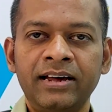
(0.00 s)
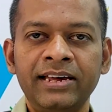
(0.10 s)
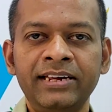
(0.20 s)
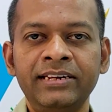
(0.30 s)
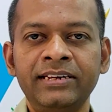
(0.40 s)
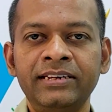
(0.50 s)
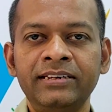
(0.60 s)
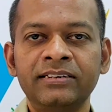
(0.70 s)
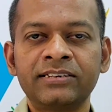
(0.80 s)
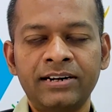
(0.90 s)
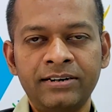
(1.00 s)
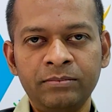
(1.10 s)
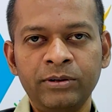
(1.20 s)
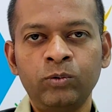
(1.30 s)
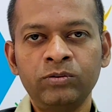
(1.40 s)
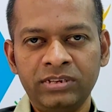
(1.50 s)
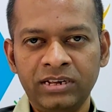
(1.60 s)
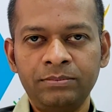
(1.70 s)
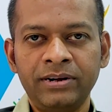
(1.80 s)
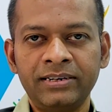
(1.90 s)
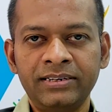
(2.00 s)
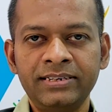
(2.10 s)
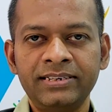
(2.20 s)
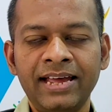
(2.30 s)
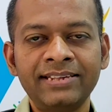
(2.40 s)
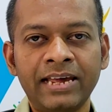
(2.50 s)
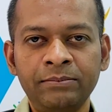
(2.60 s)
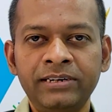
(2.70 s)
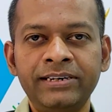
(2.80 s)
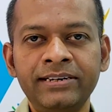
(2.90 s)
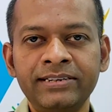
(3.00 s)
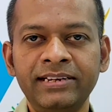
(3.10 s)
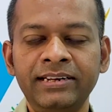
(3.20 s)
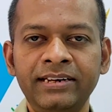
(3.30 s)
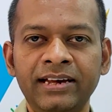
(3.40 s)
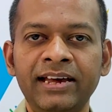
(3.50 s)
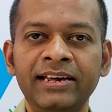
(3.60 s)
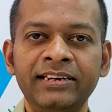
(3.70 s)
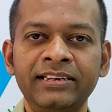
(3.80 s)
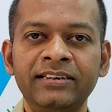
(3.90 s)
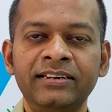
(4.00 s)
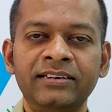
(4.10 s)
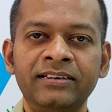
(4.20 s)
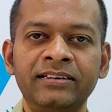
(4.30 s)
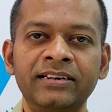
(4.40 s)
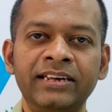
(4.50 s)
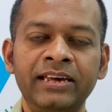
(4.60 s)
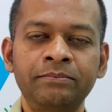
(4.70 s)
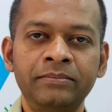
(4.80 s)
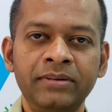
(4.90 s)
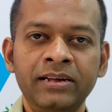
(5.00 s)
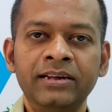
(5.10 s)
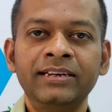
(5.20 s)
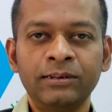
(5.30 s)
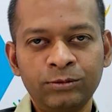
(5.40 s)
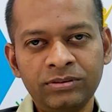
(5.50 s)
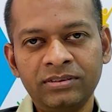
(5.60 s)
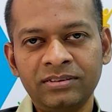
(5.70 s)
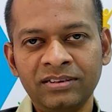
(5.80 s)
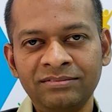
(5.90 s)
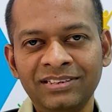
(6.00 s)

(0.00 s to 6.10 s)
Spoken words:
I started my own CA practice, and simultaneously I came in association